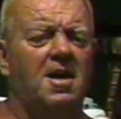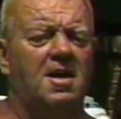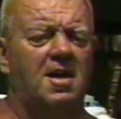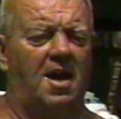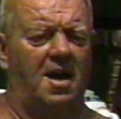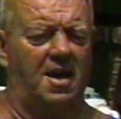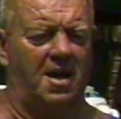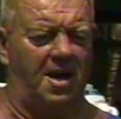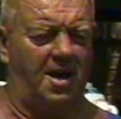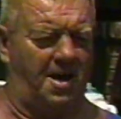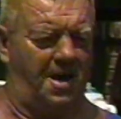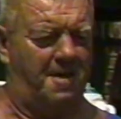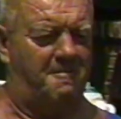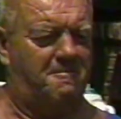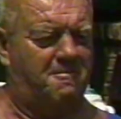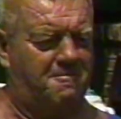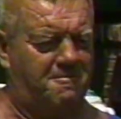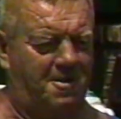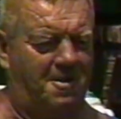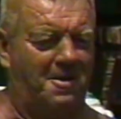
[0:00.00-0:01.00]
And then I
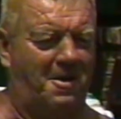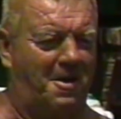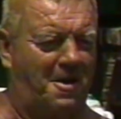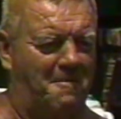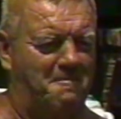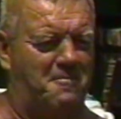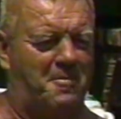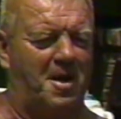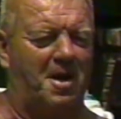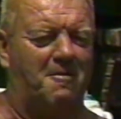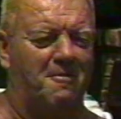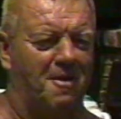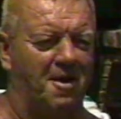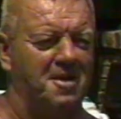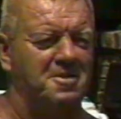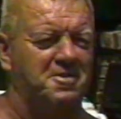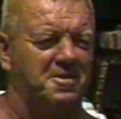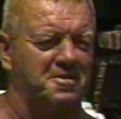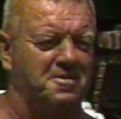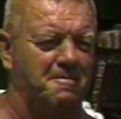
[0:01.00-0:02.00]
really got big
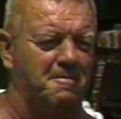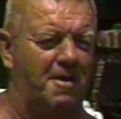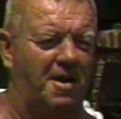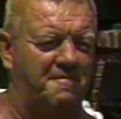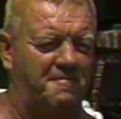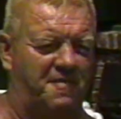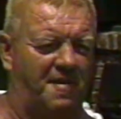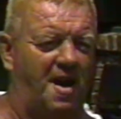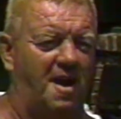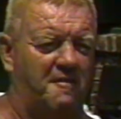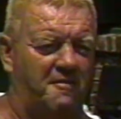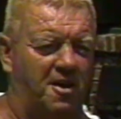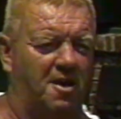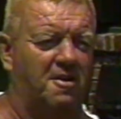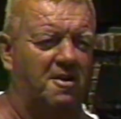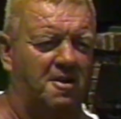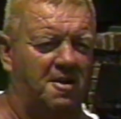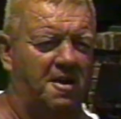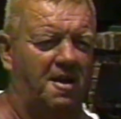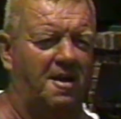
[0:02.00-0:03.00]
raises, about
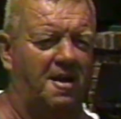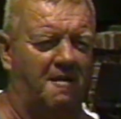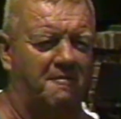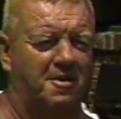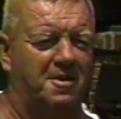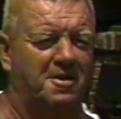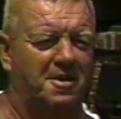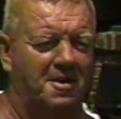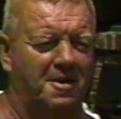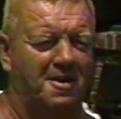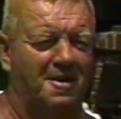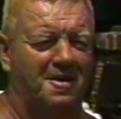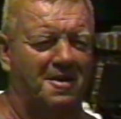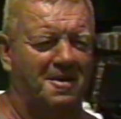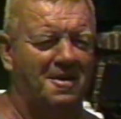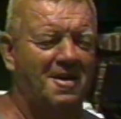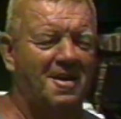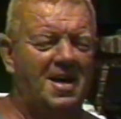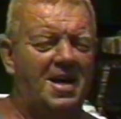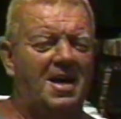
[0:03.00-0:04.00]
$500 every year.
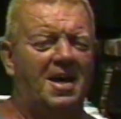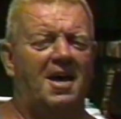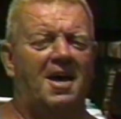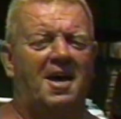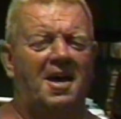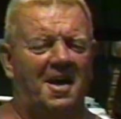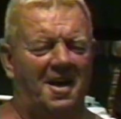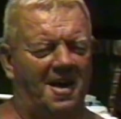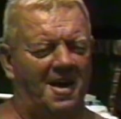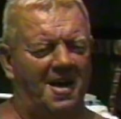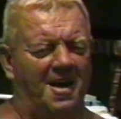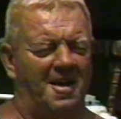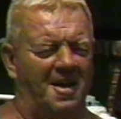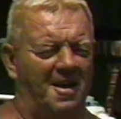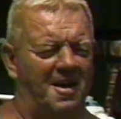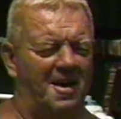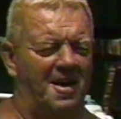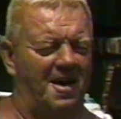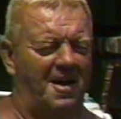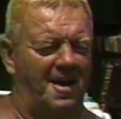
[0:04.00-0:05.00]
And
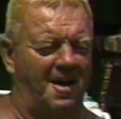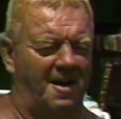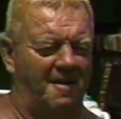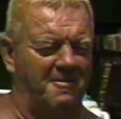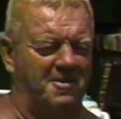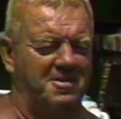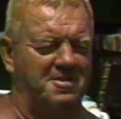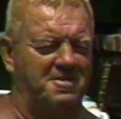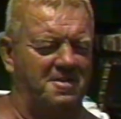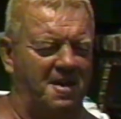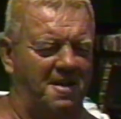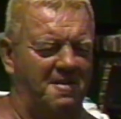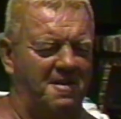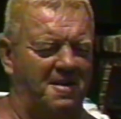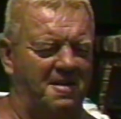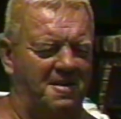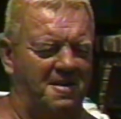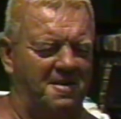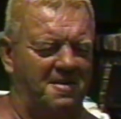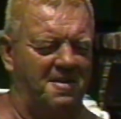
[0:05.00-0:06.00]
I was,
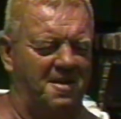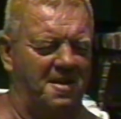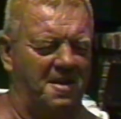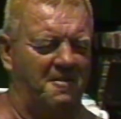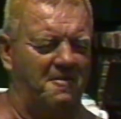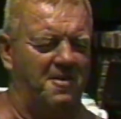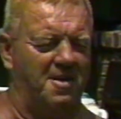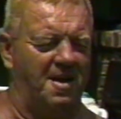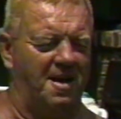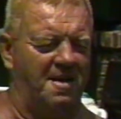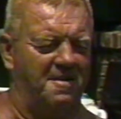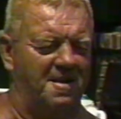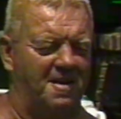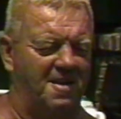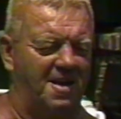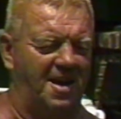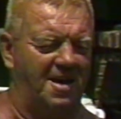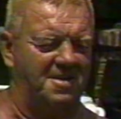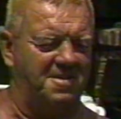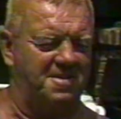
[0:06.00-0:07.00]
anyway, the
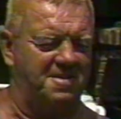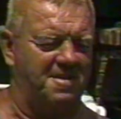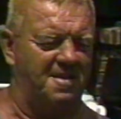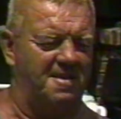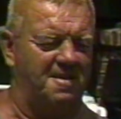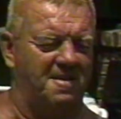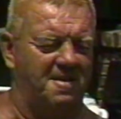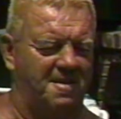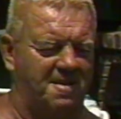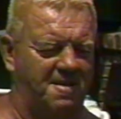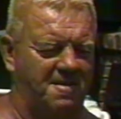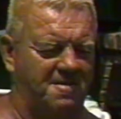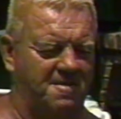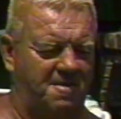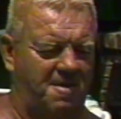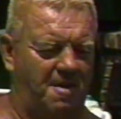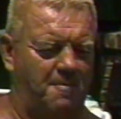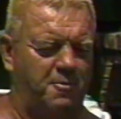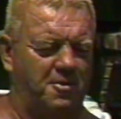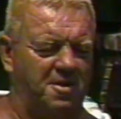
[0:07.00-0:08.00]
last
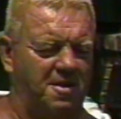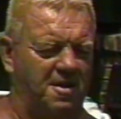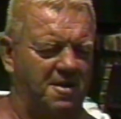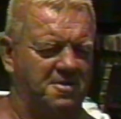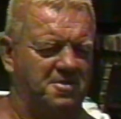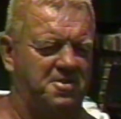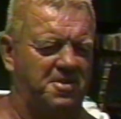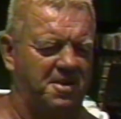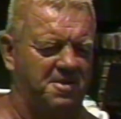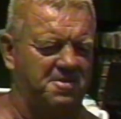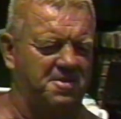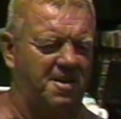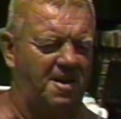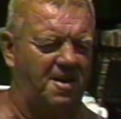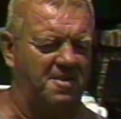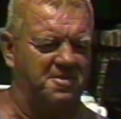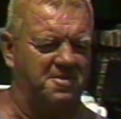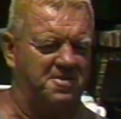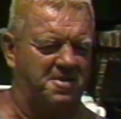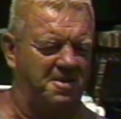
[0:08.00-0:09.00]
couple of years,
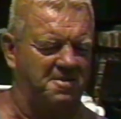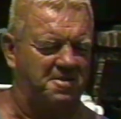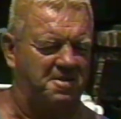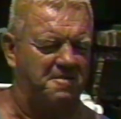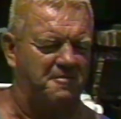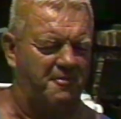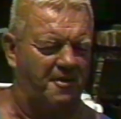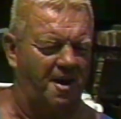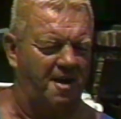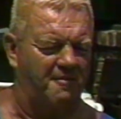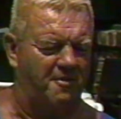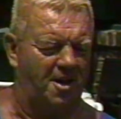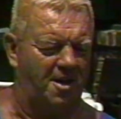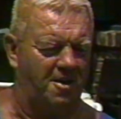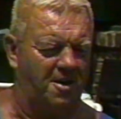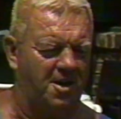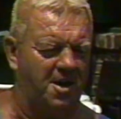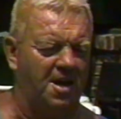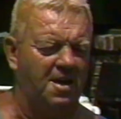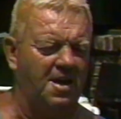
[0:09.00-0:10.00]
$6,000,
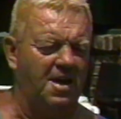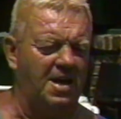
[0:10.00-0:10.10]
$6,500.